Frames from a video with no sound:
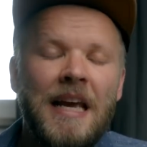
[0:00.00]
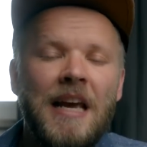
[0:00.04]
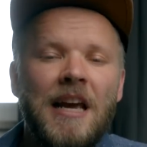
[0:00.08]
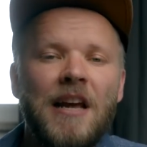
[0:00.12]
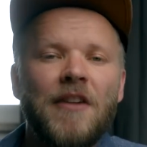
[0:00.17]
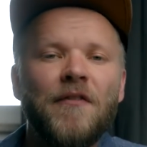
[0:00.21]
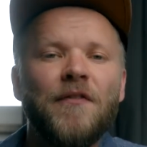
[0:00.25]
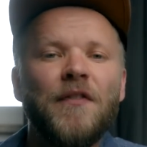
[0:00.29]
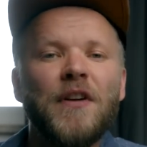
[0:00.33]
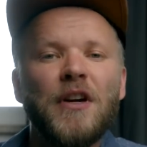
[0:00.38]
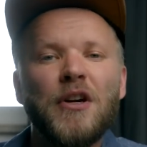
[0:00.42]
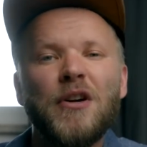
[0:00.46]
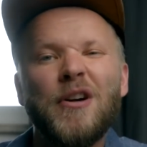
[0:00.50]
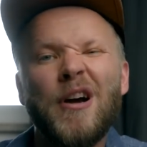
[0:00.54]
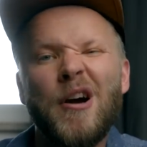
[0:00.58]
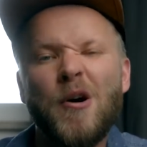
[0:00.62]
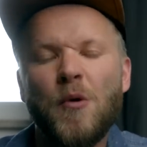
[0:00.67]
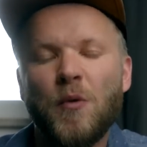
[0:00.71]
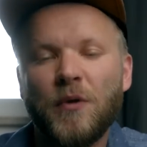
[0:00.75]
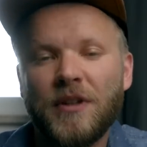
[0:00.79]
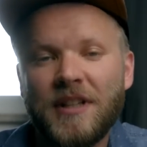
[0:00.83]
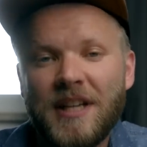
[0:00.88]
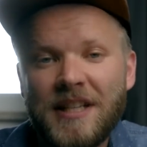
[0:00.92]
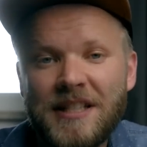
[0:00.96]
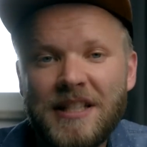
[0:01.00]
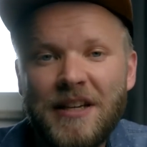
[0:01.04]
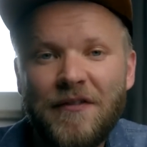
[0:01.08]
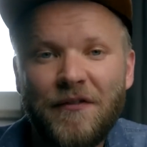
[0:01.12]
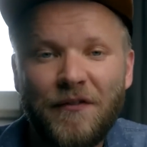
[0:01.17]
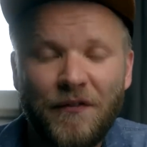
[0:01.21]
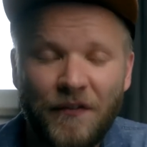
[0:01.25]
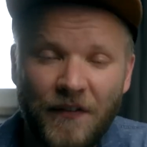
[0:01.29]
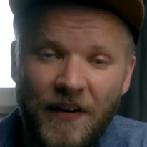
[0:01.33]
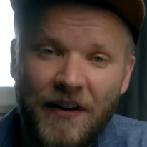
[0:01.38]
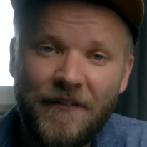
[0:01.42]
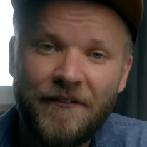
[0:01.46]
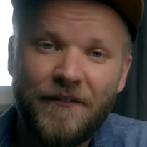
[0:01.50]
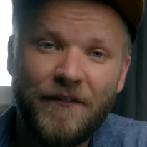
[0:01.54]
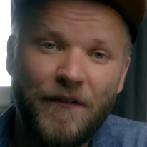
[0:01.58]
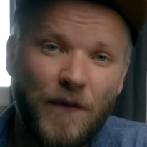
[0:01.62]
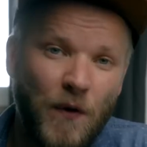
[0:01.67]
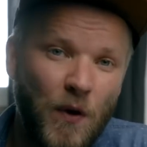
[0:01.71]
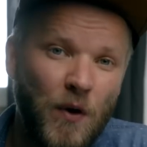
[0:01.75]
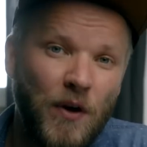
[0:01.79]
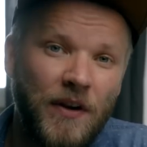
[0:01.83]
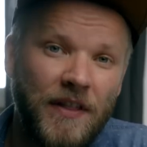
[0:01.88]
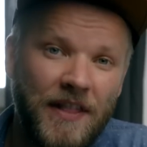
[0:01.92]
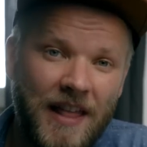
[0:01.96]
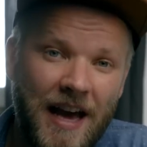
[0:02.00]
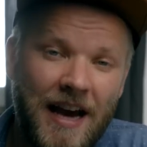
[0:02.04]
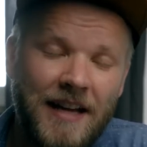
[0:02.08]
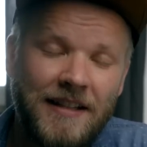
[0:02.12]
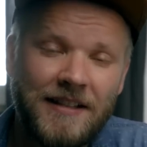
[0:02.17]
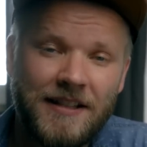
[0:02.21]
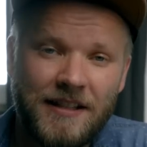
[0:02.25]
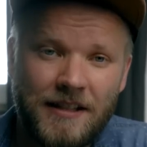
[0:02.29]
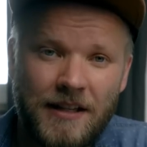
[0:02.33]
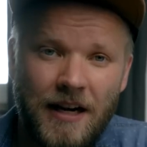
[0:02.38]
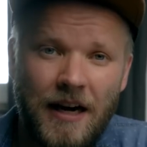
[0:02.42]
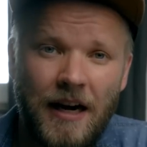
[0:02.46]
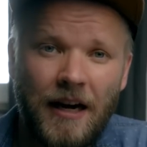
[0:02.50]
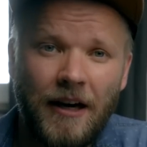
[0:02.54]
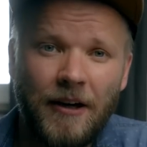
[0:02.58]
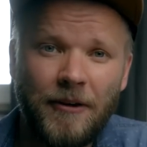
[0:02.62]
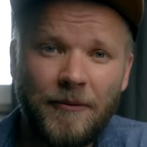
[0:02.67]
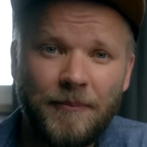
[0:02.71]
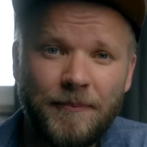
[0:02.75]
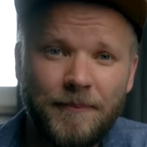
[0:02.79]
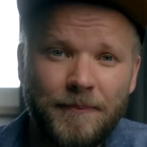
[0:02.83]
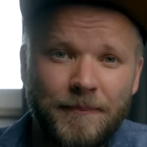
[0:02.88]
And figure out, does it fit for that style?